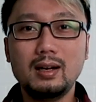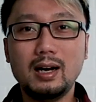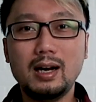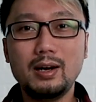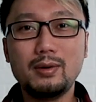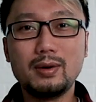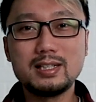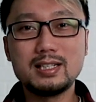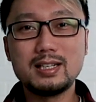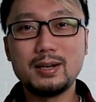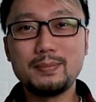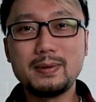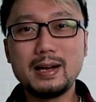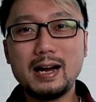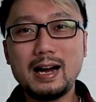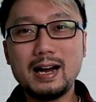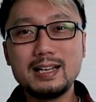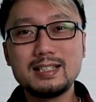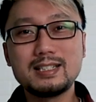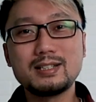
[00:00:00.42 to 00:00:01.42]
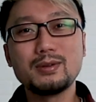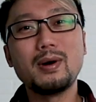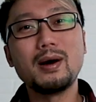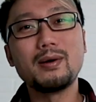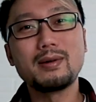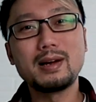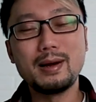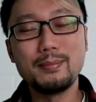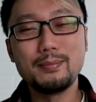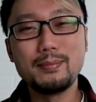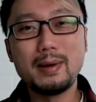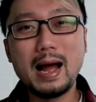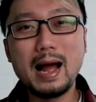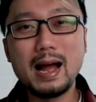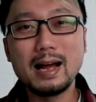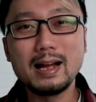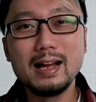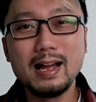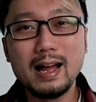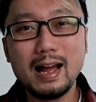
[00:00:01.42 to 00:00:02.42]
Hey, what's up guys? Welcome
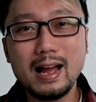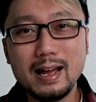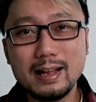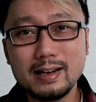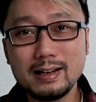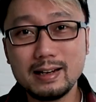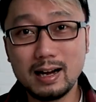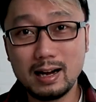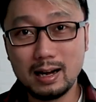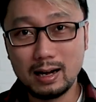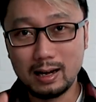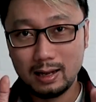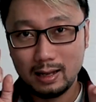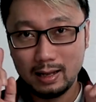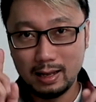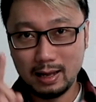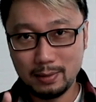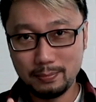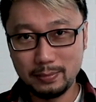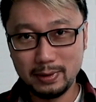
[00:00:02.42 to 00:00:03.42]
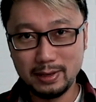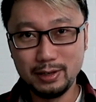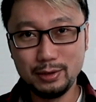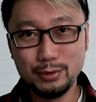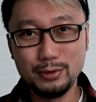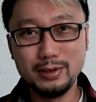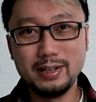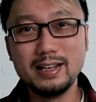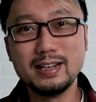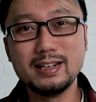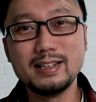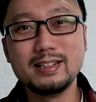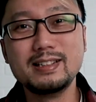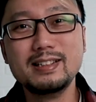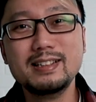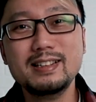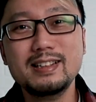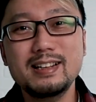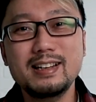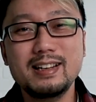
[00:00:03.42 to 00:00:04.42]
back and Happy New Year.
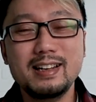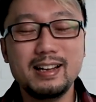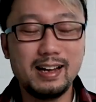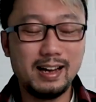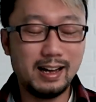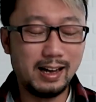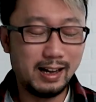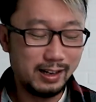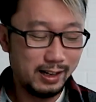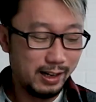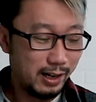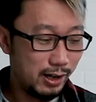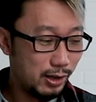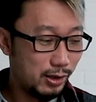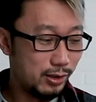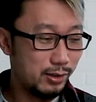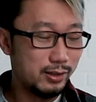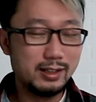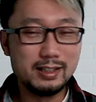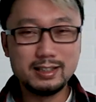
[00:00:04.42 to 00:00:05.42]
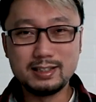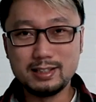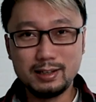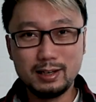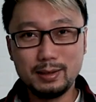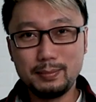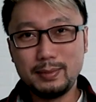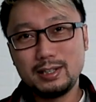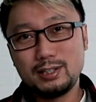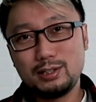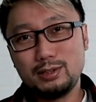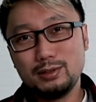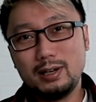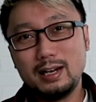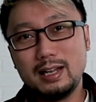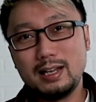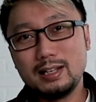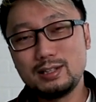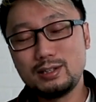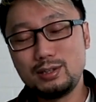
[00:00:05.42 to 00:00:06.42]
I know it's a little bit too
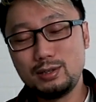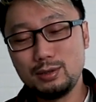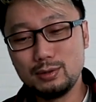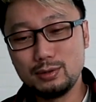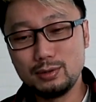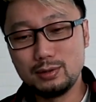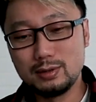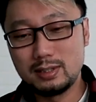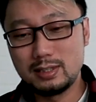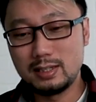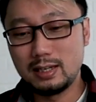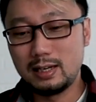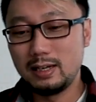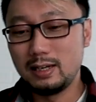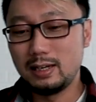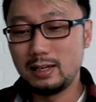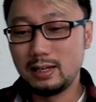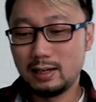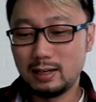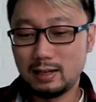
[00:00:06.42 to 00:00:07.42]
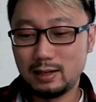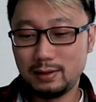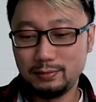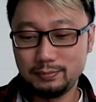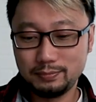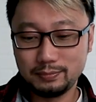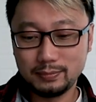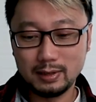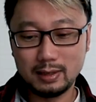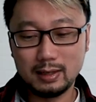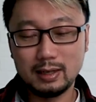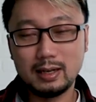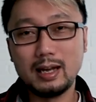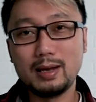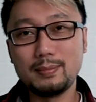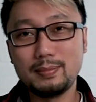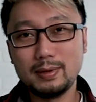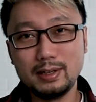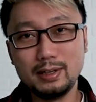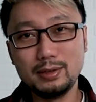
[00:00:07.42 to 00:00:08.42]
late to say
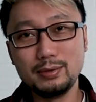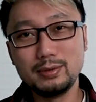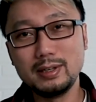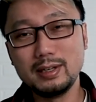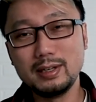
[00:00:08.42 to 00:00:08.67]
Happy New